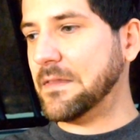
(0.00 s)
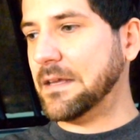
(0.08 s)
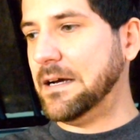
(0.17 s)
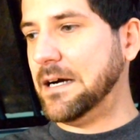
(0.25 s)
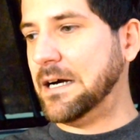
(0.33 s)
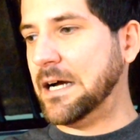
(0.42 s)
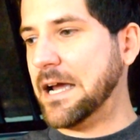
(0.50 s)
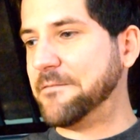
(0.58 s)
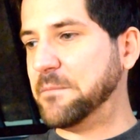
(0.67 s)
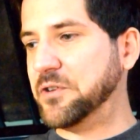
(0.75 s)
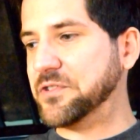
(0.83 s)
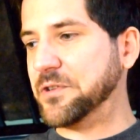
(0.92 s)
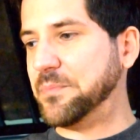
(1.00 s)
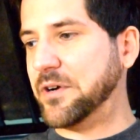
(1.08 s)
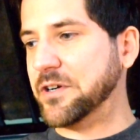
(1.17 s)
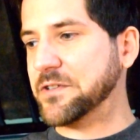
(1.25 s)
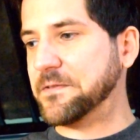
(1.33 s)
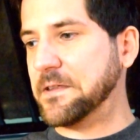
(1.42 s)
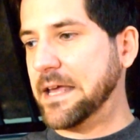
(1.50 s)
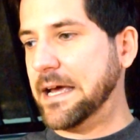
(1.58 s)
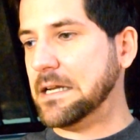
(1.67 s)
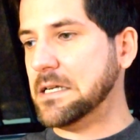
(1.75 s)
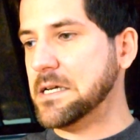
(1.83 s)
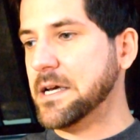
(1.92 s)
I have most of the parts for
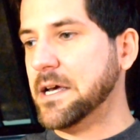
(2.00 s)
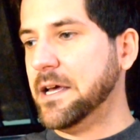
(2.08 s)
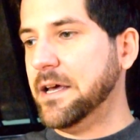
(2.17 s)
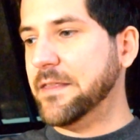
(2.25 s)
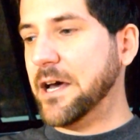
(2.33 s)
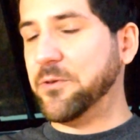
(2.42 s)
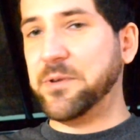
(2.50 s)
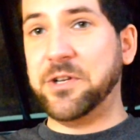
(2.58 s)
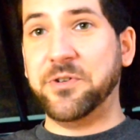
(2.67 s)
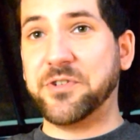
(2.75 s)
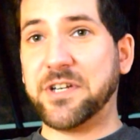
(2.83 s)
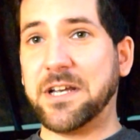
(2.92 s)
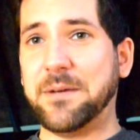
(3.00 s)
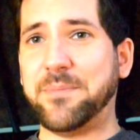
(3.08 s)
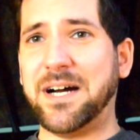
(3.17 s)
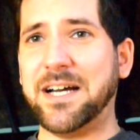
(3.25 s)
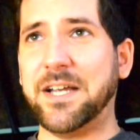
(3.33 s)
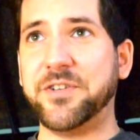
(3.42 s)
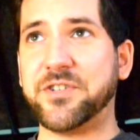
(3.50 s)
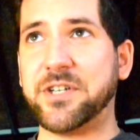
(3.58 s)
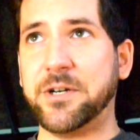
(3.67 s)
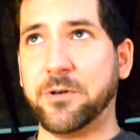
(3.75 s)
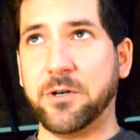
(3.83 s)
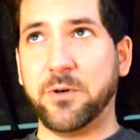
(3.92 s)
that. That will be using a Pi
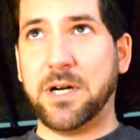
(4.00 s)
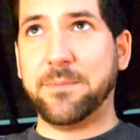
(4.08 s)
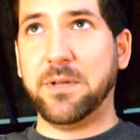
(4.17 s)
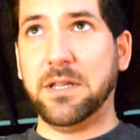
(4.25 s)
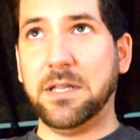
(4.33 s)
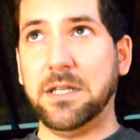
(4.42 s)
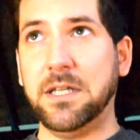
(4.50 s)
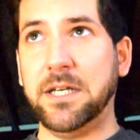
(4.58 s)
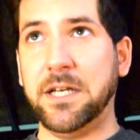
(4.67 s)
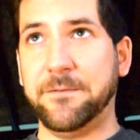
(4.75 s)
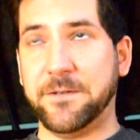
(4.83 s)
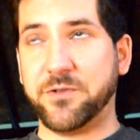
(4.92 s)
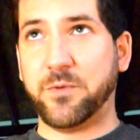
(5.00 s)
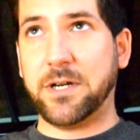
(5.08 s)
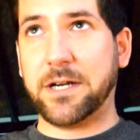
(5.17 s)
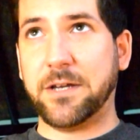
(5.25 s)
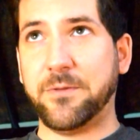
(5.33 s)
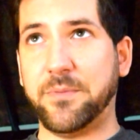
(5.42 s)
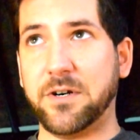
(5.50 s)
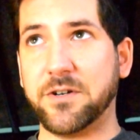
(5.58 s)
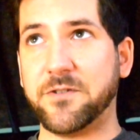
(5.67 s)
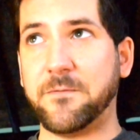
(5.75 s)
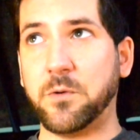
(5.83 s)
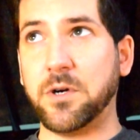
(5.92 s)
Zero, I believe, is what I got the
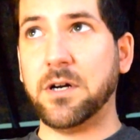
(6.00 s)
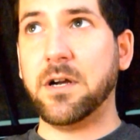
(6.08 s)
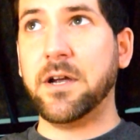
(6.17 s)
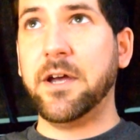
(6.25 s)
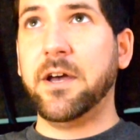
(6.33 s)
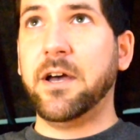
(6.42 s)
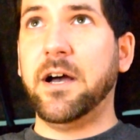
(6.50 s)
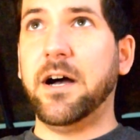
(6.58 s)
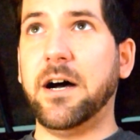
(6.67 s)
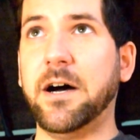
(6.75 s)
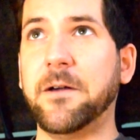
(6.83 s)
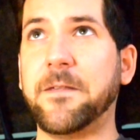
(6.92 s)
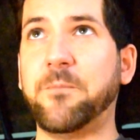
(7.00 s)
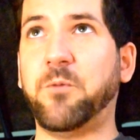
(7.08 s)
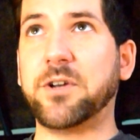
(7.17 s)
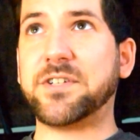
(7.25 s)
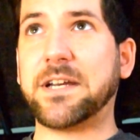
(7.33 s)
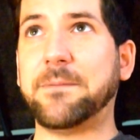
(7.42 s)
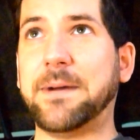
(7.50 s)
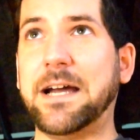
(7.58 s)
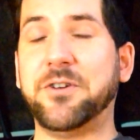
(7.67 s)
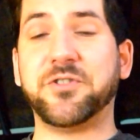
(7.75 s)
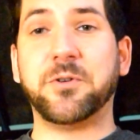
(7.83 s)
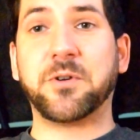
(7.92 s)
parts for. Then once I get my
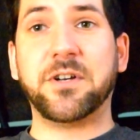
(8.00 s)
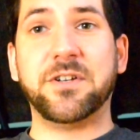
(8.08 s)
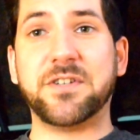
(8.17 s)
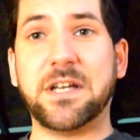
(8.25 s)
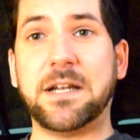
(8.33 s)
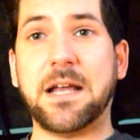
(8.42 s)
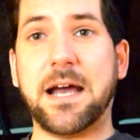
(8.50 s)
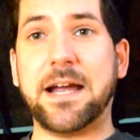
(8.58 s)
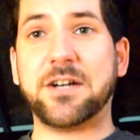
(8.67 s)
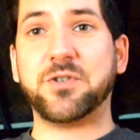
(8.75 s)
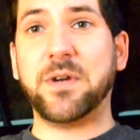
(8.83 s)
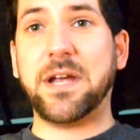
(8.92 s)
household goods in, I actually